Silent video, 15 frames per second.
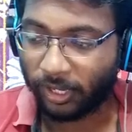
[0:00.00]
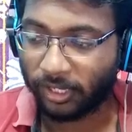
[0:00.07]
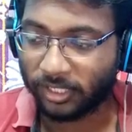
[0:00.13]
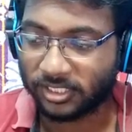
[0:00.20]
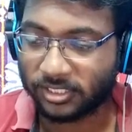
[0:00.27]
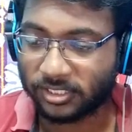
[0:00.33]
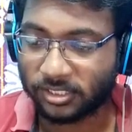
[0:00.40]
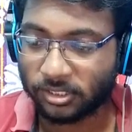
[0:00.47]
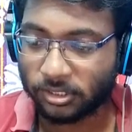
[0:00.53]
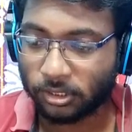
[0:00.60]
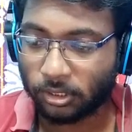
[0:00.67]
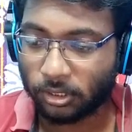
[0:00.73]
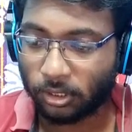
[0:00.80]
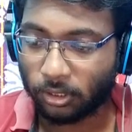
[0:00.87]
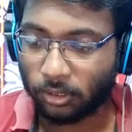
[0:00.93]
Yes!
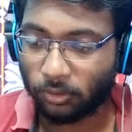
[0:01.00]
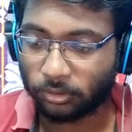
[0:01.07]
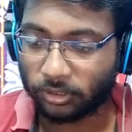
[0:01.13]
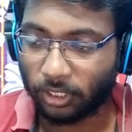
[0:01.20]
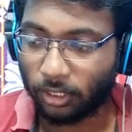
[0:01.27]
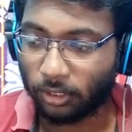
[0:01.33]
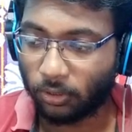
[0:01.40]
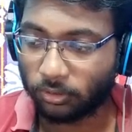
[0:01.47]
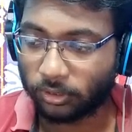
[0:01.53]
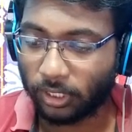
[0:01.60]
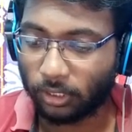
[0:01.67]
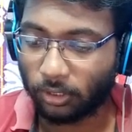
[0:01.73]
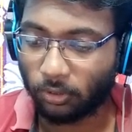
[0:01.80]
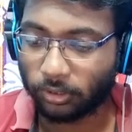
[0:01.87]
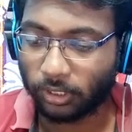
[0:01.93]
Good kill,
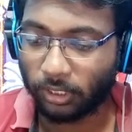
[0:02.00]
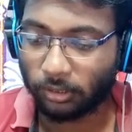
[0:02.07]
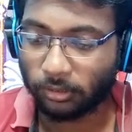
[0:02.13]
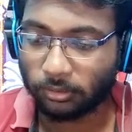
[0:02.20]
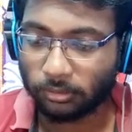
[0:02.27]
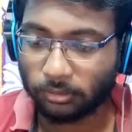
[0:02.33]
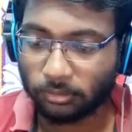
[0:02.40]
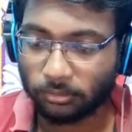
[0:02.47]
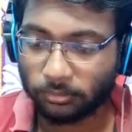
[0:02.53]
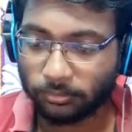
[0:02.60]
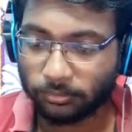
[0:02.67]
good kill, good kill.